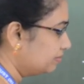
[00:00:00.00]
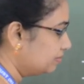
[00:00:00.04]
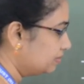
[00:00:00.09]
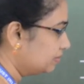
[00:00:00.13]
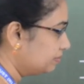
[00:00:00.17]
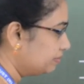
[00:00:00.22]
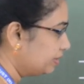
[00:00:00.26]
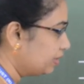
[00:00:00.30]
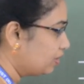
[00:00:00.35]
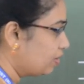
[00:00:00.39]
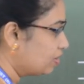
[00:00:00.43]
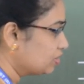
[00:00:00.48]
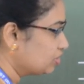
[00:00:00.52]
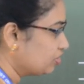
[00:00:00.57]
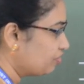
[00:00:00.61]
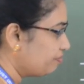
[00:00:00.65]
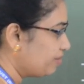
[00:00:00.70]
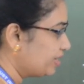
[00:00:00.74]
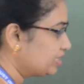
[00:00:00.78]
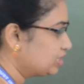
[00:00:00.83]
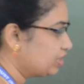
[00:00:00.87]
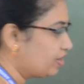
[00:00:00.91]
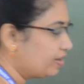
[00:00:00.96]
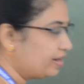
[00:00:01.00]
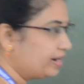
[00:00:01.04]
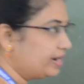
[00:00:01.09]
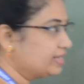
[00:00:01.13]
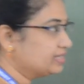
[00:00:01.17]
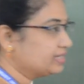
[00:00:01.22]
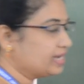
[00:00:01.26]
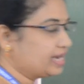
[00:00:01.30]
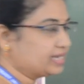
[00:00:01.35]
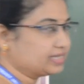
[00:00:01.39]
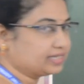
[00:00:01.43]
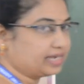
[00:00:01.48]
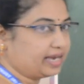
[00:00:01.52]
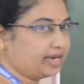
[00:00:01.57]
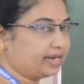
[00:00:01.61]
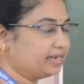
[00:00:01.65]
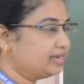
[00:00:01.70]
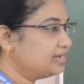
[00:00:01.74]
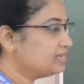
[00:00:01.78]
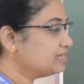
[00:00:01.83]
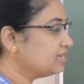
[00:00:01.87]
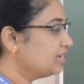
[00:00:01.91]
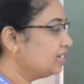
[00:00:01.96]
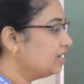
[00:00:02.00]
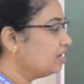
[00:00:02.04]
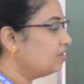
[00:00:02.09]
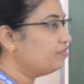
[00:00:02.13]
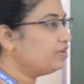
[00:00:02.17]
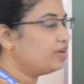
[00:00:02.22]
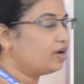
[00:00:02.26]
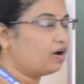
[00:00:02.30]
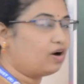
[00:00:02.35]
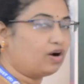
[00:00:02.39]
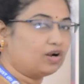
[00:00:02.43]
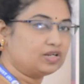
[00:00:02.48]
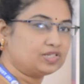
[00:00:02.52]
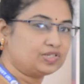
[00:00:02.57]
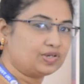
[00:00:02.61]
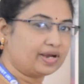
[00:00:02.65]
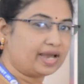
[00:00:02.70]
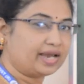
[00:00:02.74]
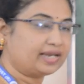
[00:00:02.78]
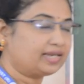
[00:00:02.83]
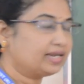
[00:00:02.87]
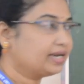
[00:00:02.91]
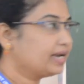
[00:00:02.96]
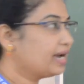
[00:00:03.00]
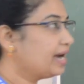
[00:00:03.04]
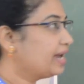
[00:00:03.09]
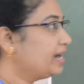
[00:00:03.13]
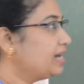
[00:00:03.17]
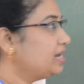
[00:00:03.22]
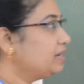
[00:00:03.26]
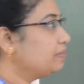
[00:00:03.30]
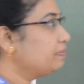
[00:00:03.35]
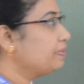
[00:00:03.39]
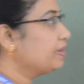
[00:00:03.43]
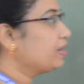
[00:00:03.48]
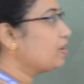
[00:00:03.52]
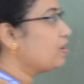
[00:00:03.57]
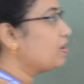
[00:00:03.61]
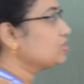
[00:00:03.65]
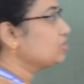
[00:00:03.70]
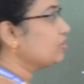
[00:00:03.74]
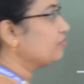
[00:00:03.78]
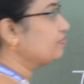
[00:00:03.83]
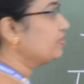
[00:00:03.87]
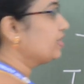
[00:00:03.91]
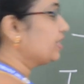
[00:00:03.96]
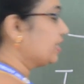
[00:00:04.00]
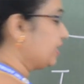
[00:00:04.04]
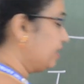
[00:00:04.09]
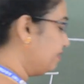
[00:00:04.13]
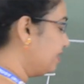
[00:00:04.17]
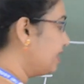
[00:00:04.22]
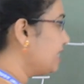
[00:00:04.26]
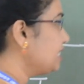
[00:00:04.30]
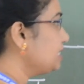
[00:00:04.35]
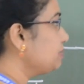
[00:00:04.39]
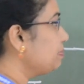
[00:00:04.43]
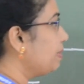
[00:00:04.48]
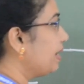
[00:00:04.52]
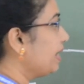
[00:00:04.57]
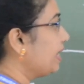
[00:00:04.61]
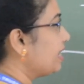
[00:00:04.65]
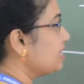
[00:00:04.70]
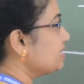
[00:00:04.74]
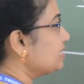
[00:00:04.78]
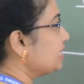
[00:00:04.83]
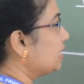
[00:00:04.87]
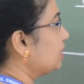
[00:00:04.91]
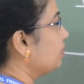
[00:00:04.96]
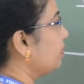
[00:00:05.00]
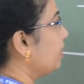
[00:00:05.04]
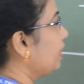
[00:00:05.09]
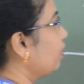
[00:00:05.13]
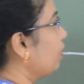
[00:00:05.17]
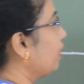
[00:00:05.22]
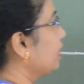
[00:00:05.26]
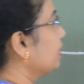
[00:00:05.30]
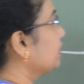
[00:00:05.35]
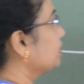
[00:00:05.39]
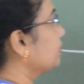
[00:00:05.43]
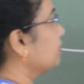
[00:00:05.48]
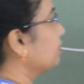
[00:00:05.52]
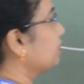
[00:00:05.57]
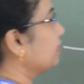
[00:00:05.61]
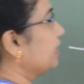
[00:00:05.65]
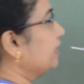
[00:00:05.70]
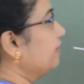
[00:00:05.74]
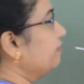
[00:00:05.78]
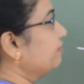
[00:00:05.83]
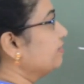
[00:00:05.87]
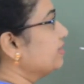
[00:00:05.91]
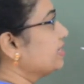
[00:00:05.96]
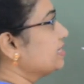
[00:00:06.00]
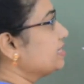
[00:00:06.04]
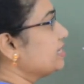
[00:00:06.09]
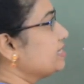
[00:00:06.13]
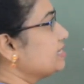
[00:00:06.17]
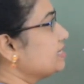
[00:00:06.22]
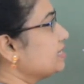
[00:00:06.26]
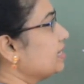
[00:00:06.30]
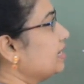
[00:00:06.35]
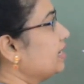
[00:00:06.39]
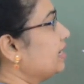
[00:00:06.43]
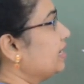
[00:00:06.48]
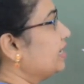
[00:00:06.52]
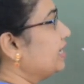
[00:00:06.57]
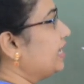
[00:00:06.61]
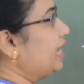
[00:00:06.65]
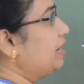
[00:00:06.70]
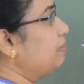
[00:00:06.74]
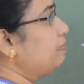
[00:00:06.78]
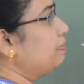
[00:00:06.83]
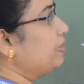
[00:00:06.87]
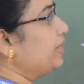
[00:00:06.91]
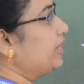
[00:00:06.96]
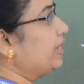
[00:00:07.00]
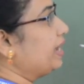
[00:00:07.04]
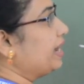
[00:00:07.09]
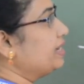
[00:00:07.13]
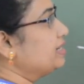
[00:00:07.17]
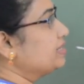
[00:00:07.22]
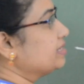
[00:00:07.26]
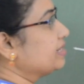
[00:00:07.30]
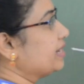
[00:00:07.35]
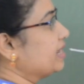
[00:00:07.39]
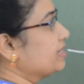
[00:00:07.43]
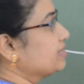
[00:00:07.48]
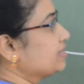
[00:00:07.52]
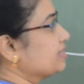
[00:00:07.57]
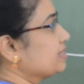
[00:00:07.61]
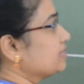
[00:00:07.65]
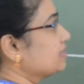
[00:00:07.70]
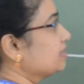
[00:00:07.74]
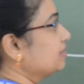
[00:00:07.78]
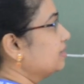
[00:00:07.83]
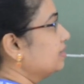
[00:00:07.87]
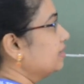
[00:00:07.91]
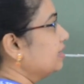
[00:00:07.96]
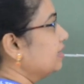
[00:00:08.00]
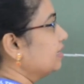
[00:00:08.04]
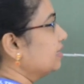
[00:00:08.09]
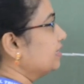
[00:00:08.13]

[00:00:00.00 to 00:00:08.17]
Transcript: Because of majority charge carriers. We also get a current because of the reverse bias that we are going to give. This is NPN transistor.